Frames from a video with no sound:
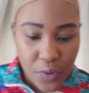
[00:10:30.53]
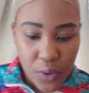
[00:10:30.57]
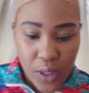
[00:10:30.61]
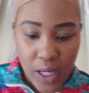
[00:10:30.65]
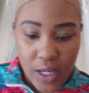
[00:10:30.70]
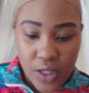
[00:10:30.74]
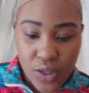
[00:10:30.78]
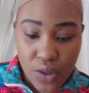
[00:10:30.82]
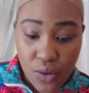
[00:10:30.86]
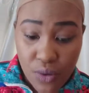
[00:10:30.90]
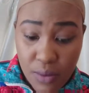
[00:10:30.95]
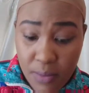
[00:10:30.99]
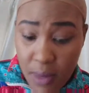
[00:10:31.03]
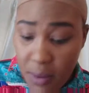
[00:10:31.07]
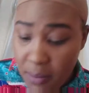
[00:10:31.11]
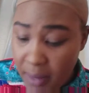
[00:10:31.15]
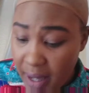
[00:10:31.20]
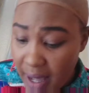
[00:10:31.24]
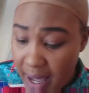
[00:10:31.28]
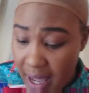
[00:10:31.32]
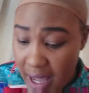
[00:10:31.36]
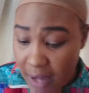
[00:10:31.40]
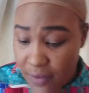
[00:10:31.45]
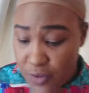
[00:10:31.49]
Okay, so remember,
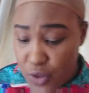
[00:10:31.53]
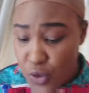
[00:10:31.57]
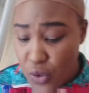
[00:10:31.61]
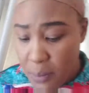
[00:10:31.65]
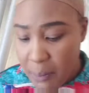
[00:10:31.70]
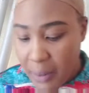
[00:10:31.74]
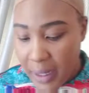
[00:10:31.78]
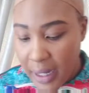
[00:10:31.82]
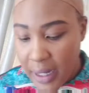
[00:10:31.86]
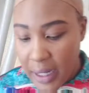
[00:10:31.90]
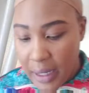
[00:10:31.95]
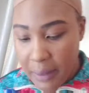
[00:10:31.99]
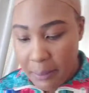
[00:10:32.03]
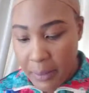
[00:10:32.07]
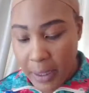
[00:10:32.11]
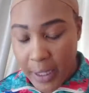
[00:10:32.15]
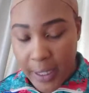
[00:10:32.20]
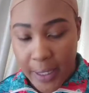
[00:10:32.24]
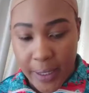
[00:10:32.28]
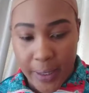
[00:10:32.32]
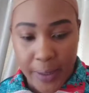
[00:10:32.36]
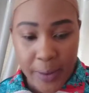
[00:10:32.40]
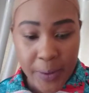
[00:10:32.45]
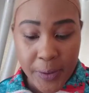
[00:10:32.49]
I have to apply
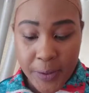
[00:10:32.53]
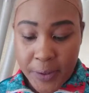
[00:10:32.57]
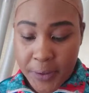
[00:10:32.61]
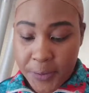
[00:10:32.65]
my